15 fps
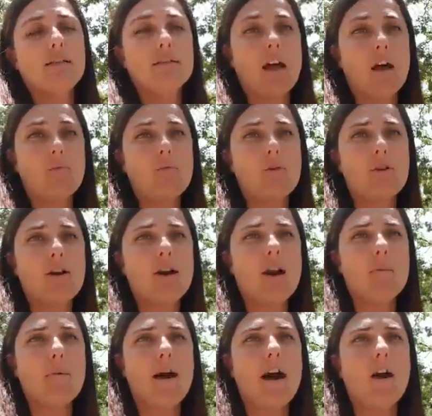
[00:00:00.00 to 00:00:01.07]
a lot more
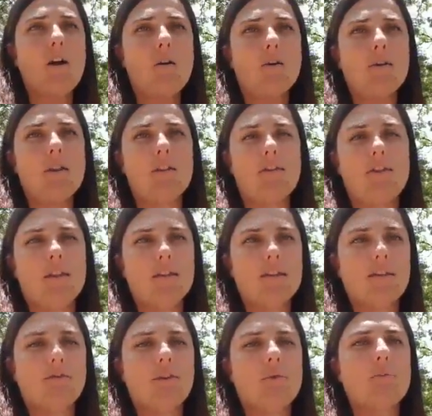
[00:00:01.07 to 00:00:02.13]
about the
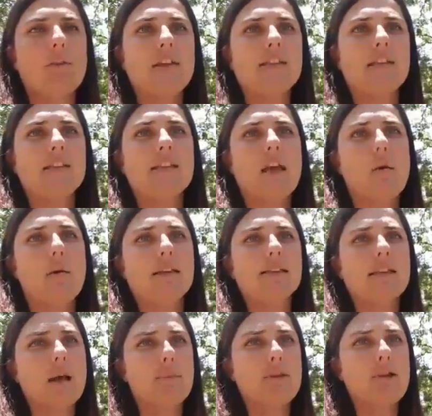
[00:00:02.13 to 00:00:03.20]
different places that we
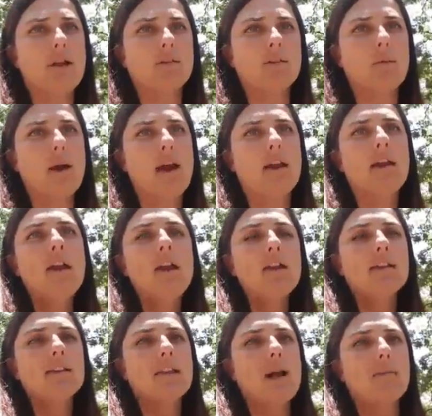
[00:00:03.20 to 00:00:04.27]
stop along the way.
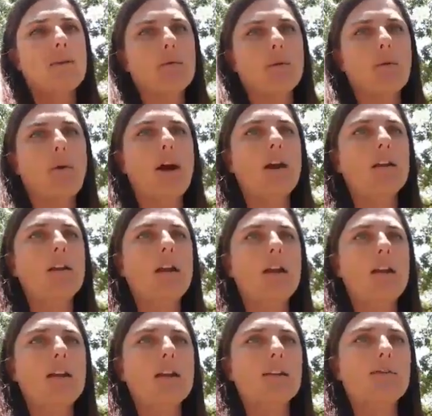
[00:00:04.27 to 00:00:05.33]
Stop number 1
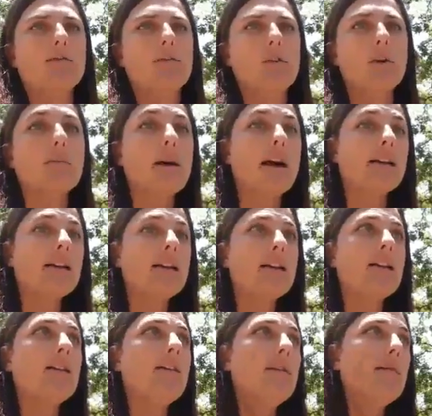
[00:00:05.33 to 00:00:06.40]
is Fort
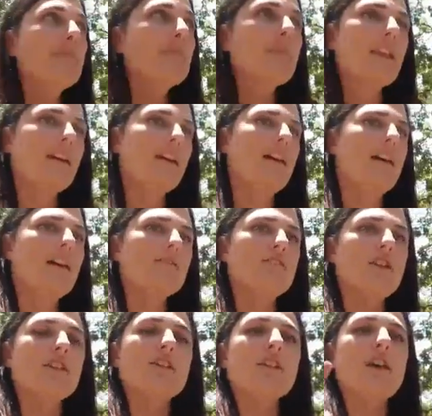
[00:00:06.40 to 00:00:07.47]
Boggy,
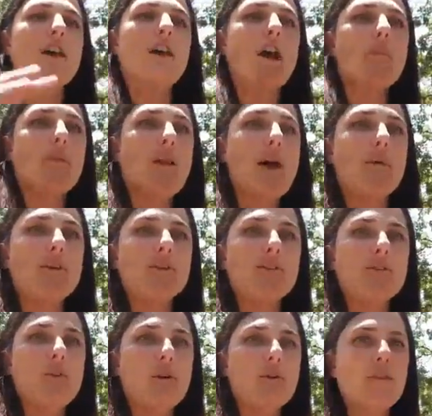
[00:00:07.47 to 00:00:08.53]
just a couple hours
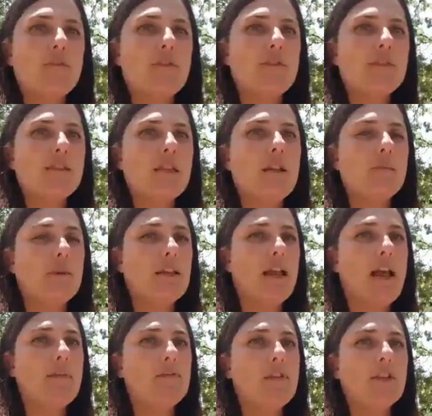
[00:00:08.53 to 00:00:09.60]
north of Houston. I'm going to
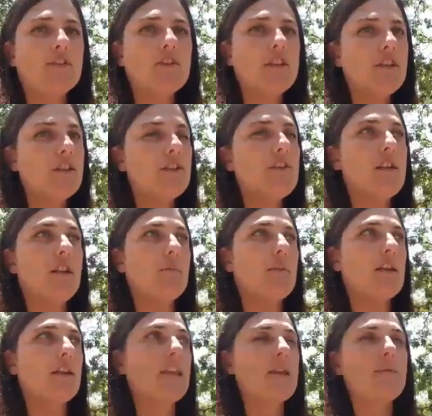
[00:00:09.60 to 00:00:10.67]
have lunch here, and then I'm going
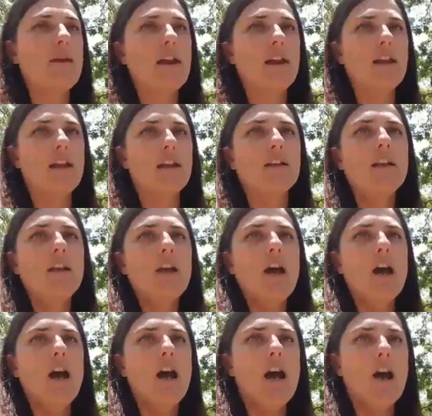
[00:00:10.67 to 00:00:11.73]
to keep heading
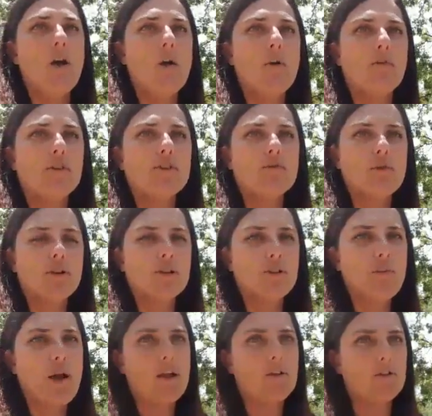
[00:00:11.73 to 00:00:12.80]
over towards
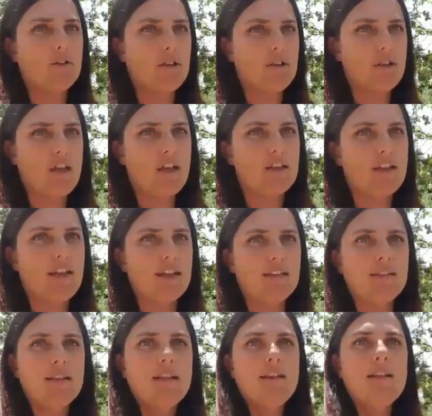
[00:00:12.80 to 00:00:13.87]
Palo Duro Canyon.
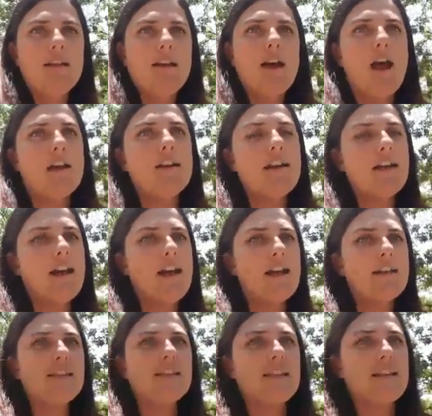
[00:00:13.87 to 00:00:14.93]
All right,
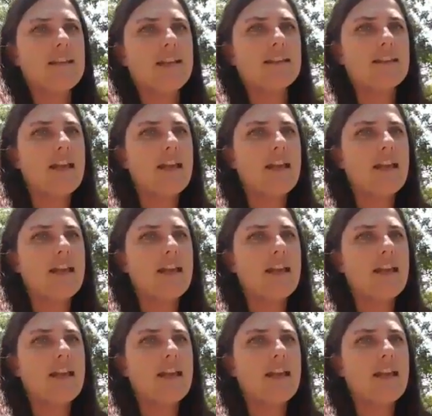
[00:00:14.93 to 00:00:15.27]
guys, see you next